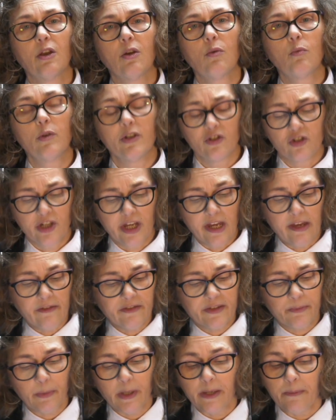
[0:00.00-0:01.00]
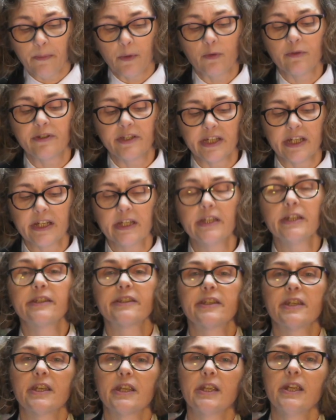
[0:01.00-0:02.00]
which gives people
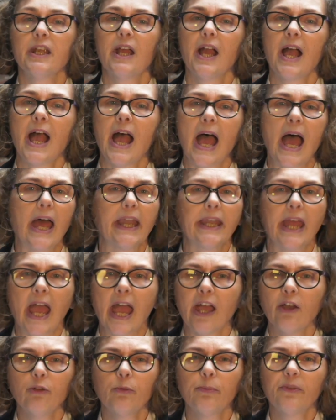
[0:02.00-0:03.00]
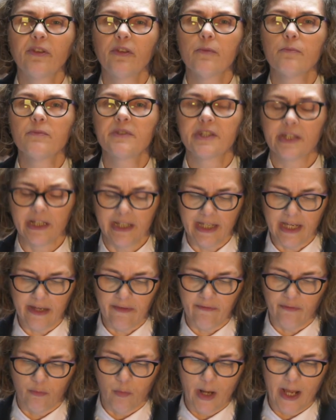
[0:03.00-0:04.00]
dignity and helps them to
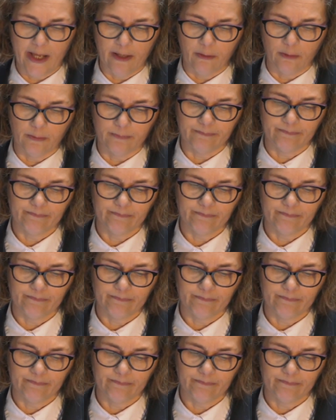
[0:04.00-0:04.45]
live well.